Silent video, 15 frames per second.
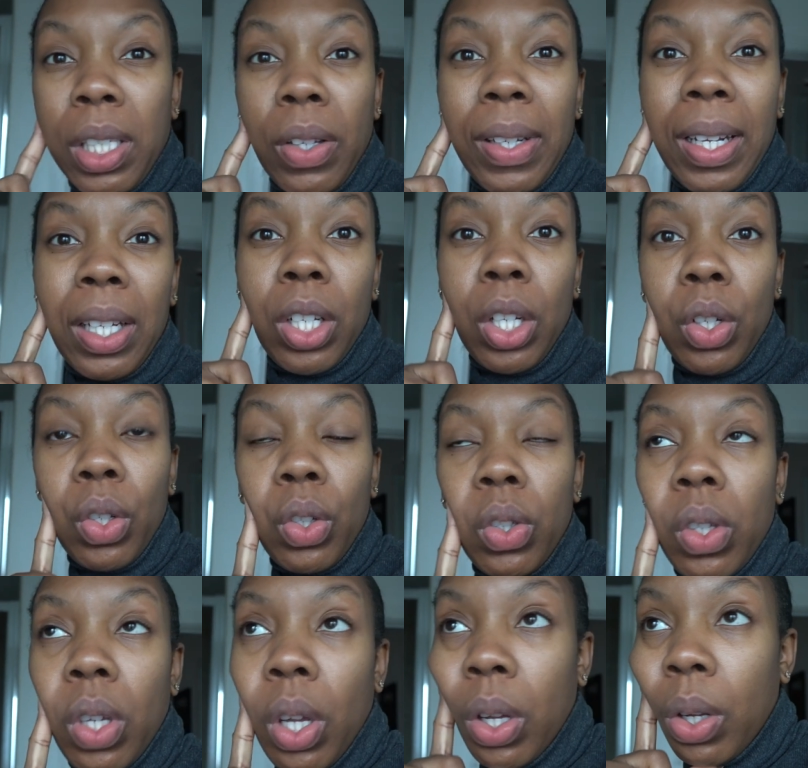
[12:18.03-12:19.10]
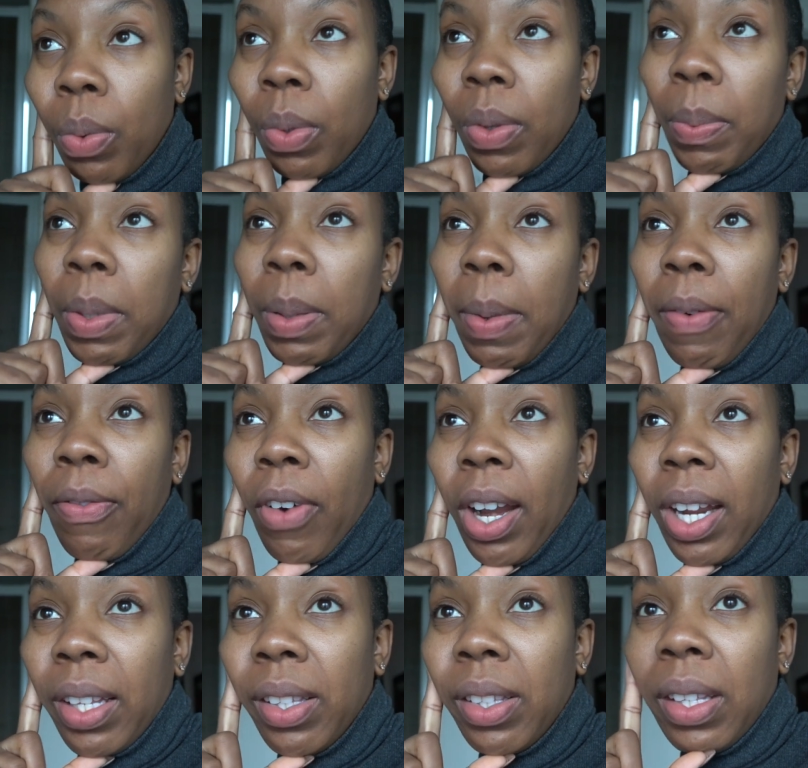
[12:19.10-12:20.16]
go Nando's with one of my
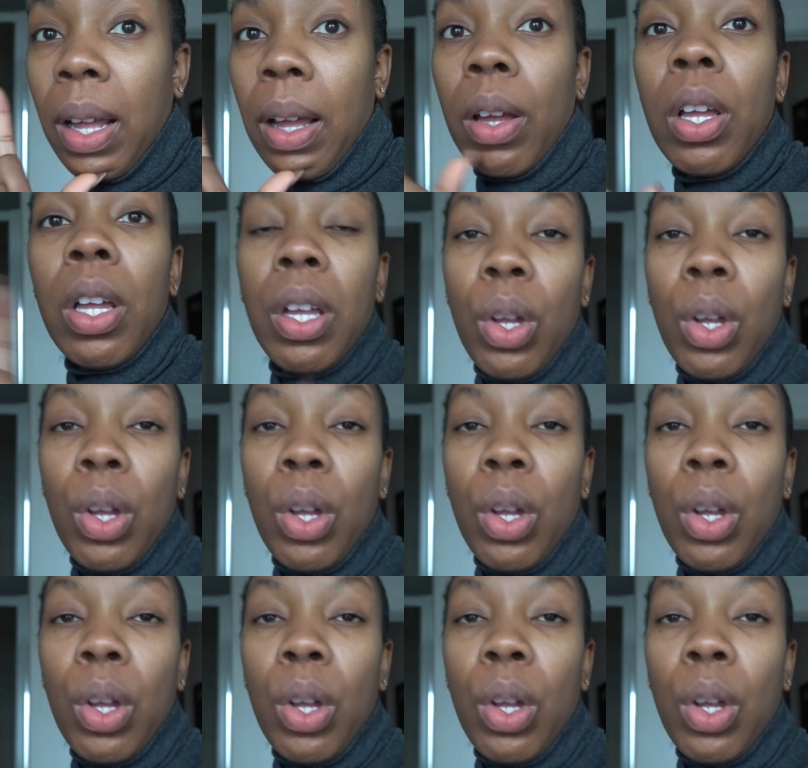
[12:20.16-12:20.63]
friends that